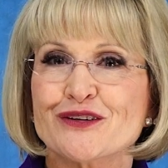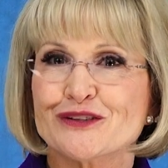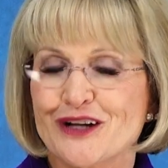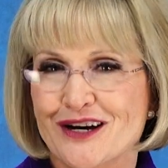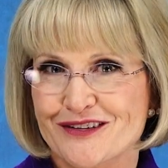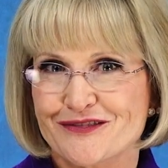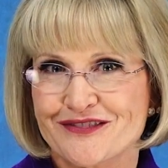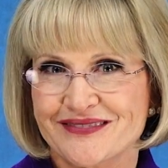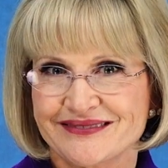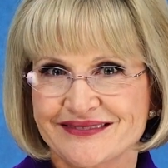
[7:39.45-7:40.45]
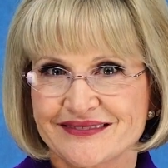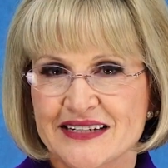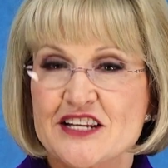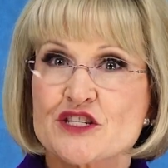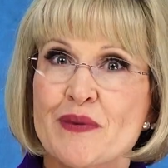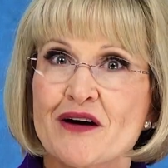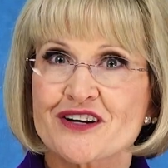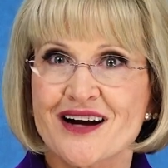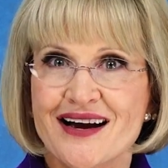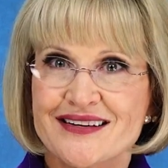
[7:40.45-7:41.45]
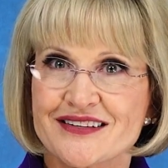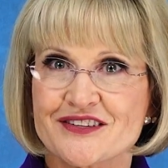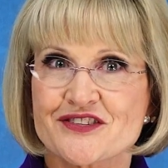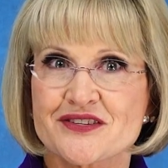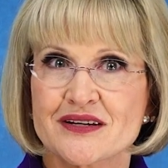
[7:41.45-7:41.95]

love. It's about kindness.